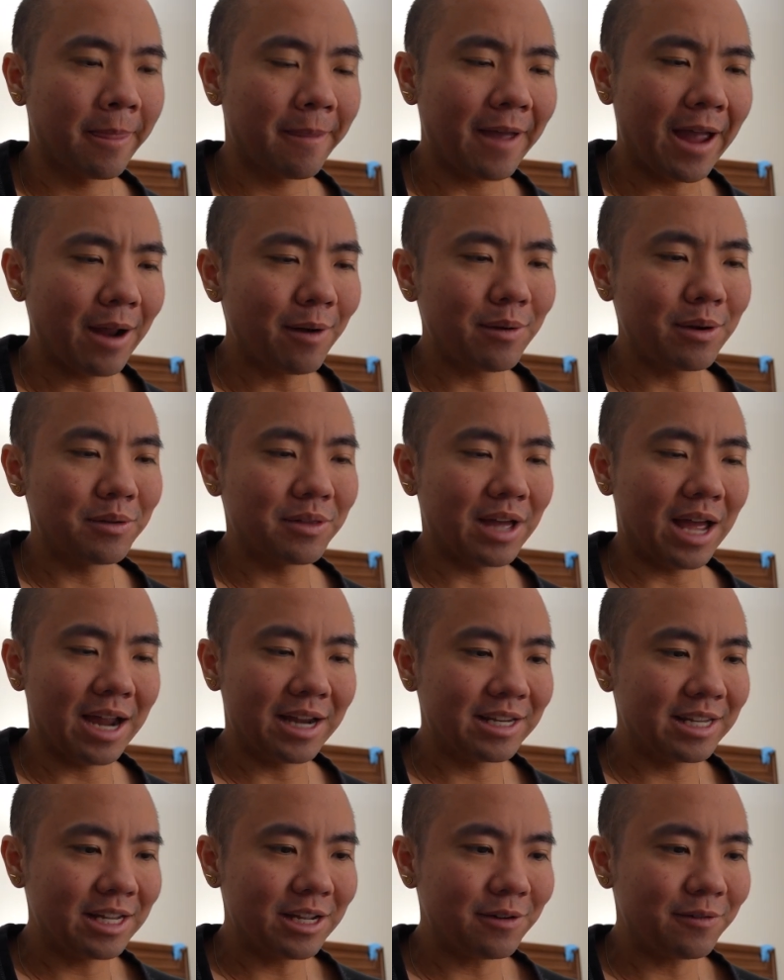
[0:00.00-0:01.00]
I don't know, the
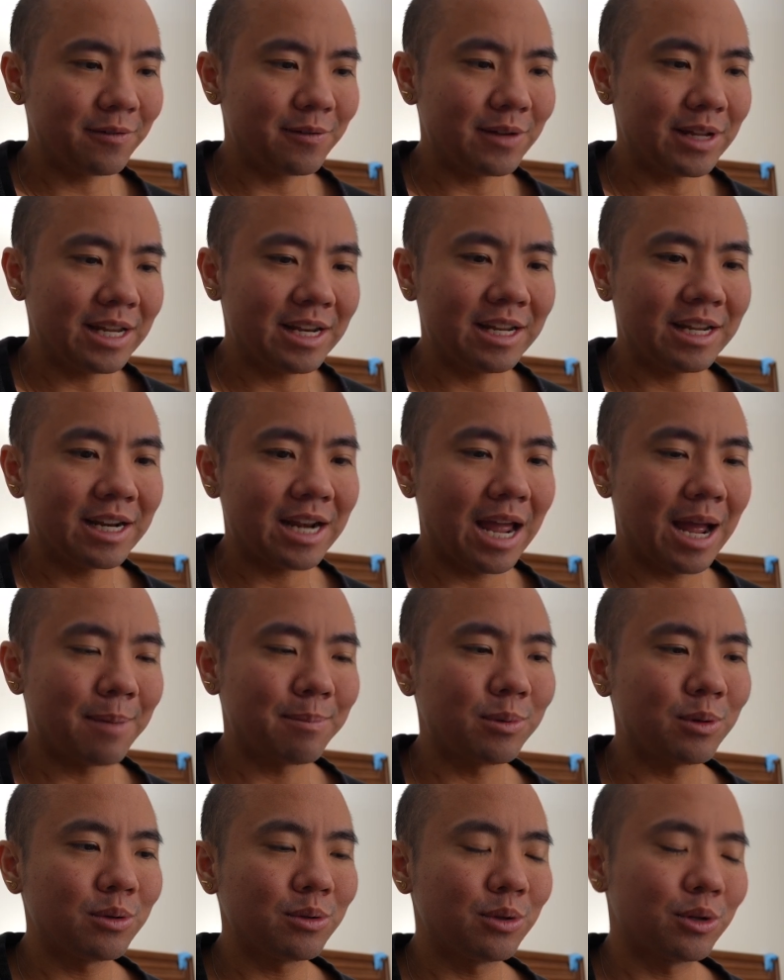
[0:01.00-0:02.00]
idea of eating an
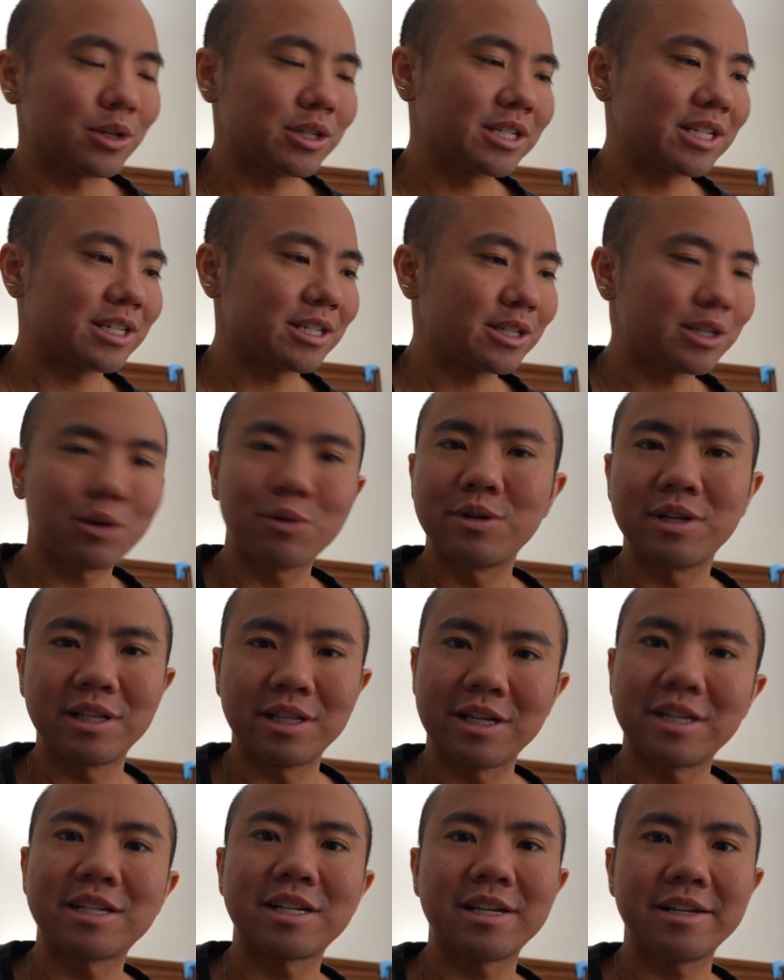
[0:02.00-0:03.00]
apple looks just so
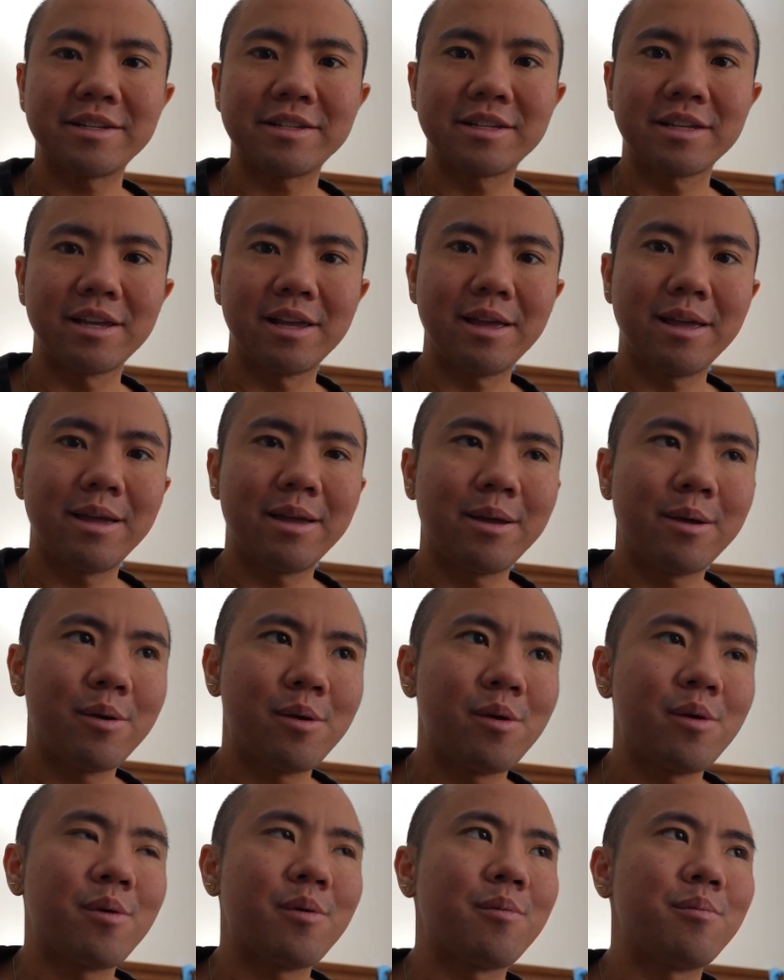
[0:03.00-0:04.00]
delicious,
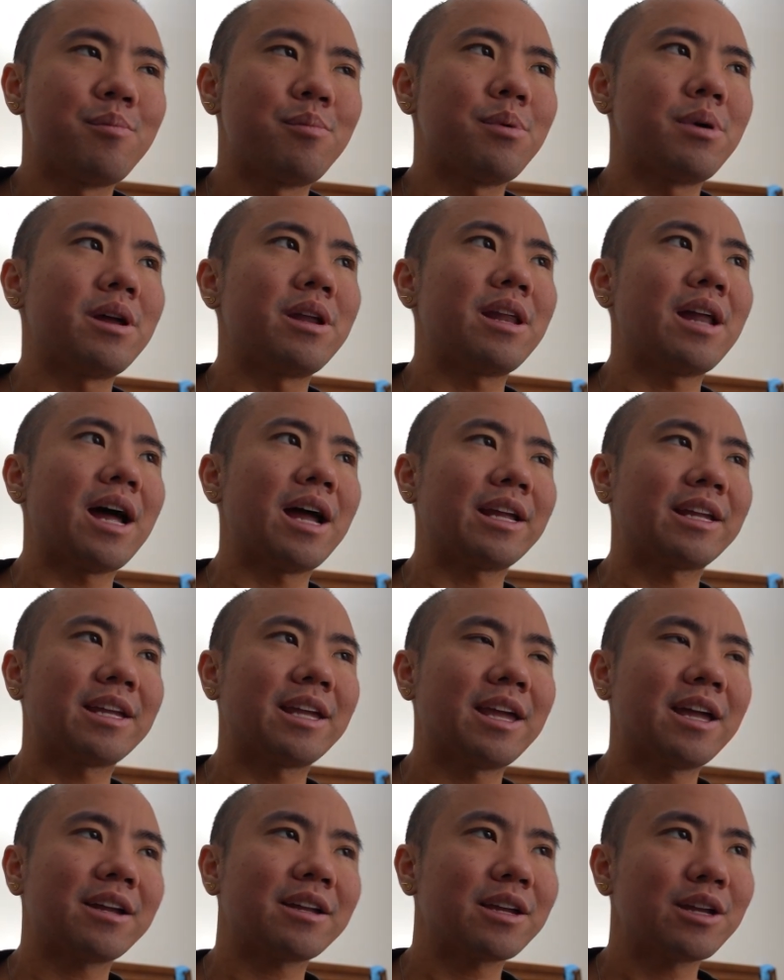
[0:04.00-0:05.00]
but I
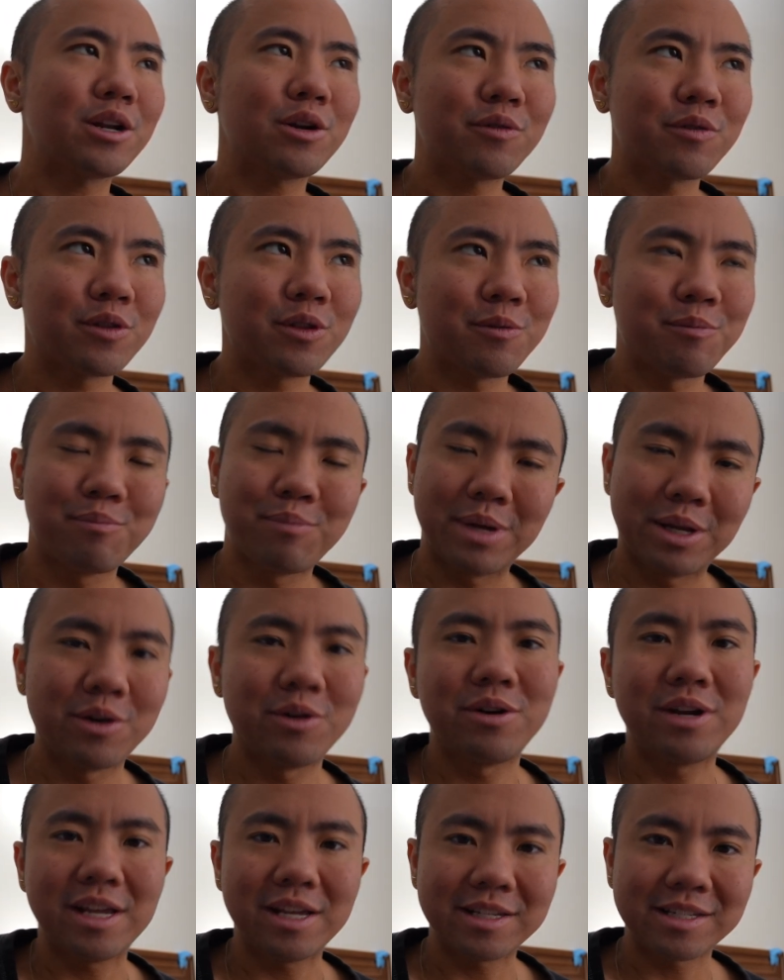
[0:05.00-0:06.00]
can't get over the
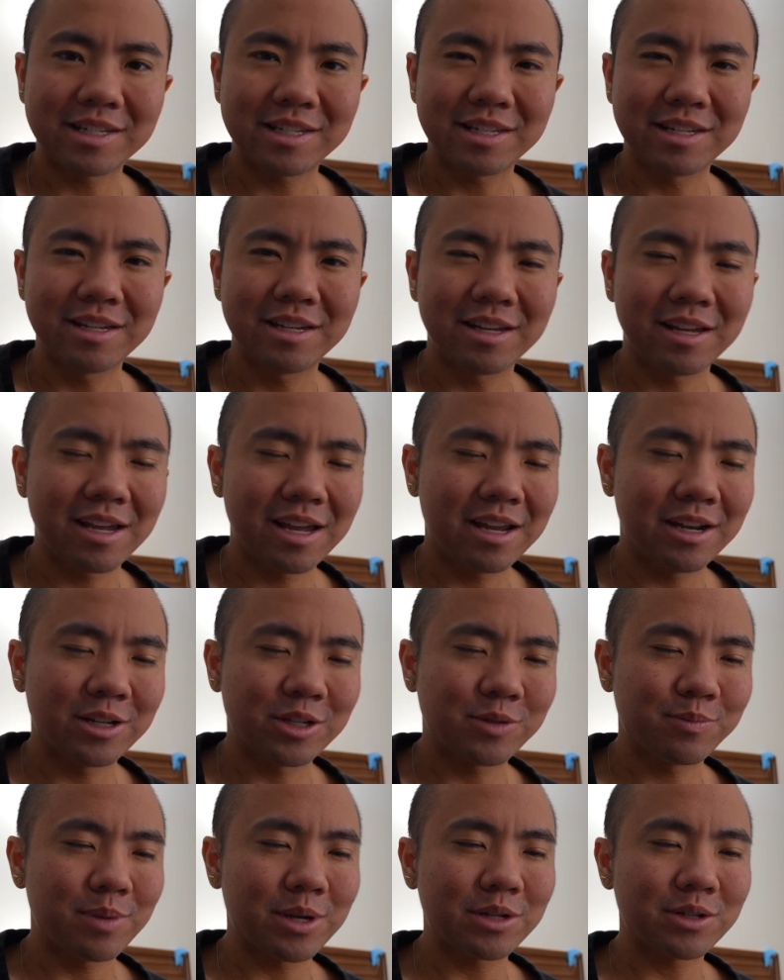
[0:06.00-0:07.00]
bitterness. And
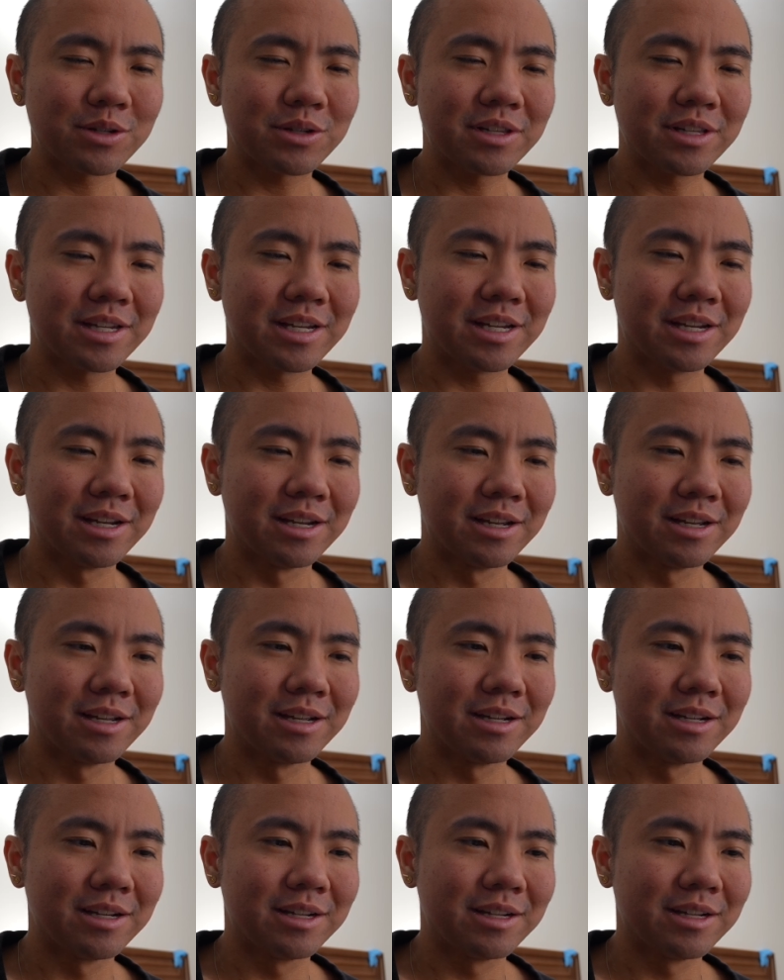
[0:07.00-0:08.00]
especially
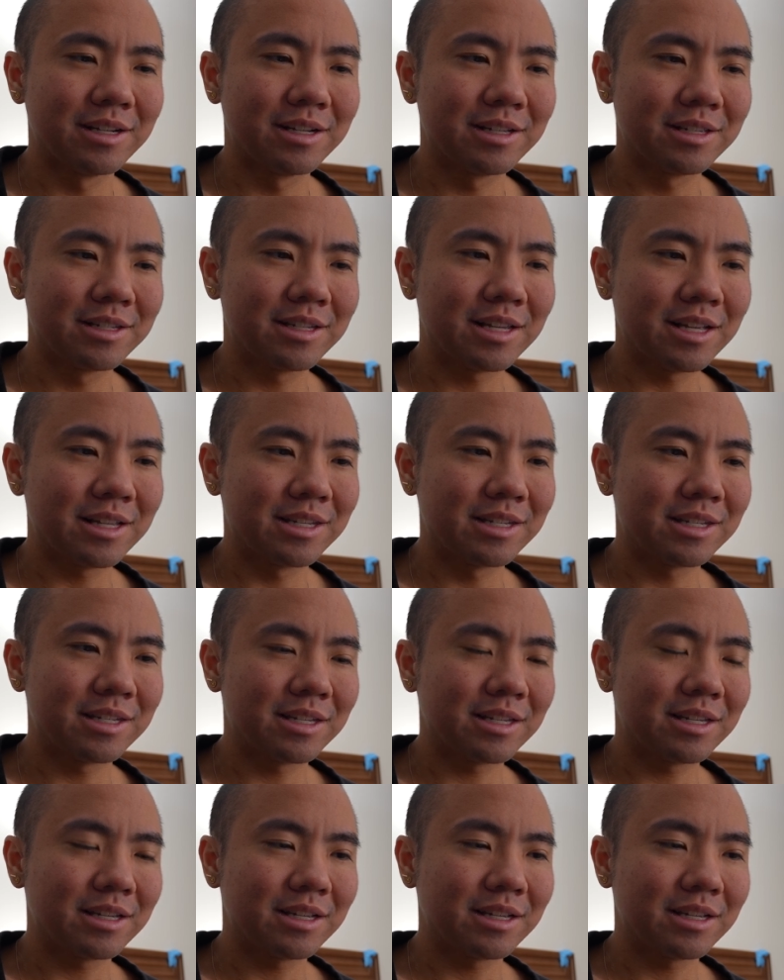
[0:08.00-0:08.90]
since,